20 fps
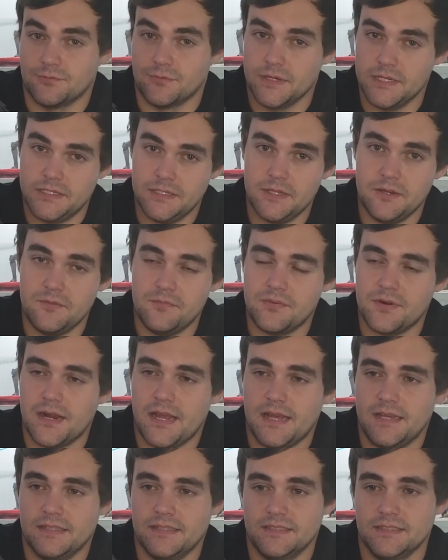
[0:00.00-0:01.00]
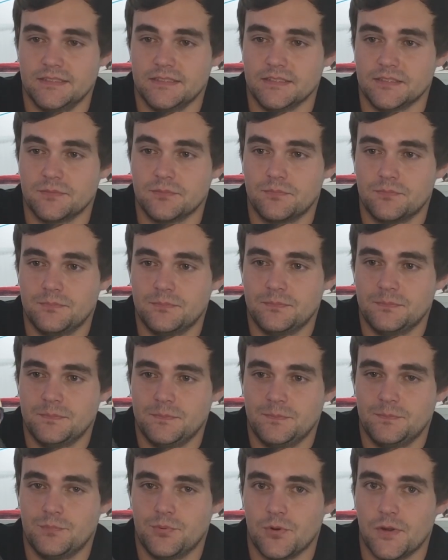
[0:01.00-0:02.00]
Retail price, this is
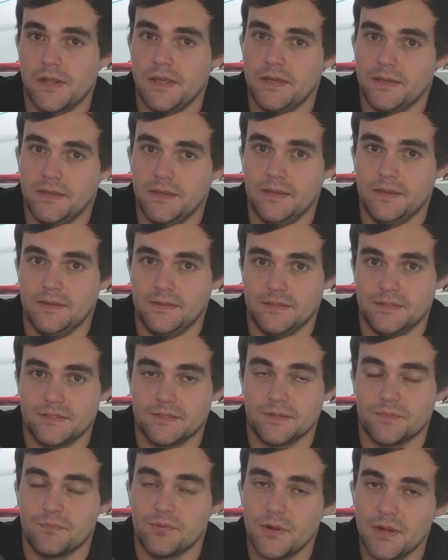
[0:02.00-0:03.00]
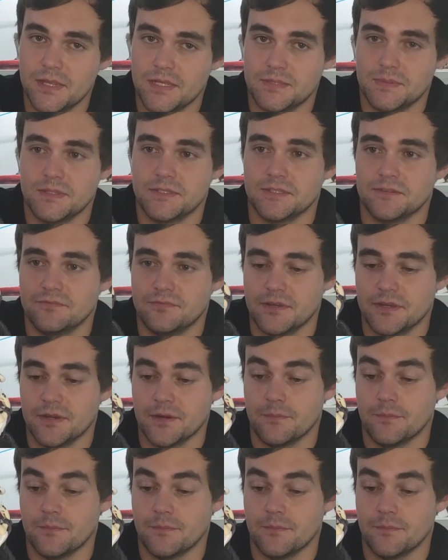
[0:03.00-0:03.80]
a pretty expensive figure,